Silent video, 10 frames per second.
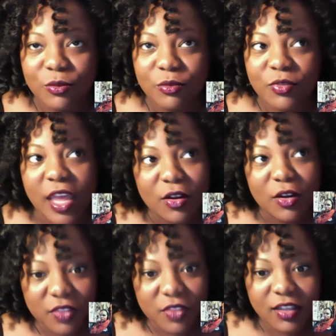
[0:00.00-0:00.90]
they
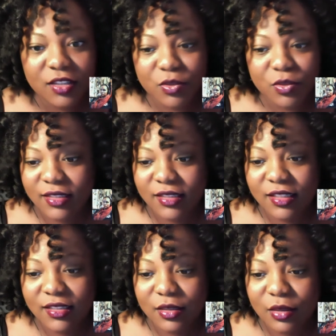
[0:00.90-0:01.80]
don't think it's
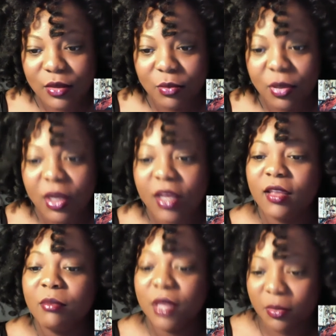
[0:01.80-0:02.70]
racist, but
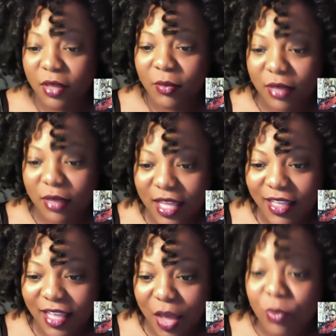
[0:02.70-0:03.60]
me being
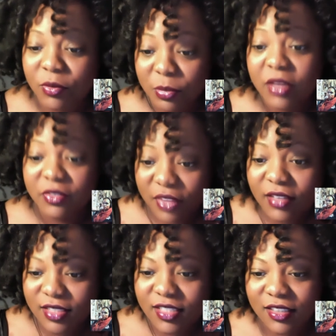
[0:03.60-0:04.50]
black, I would be
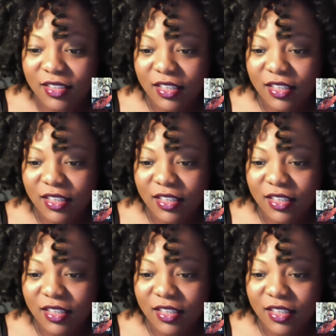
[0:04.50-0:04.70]
offended.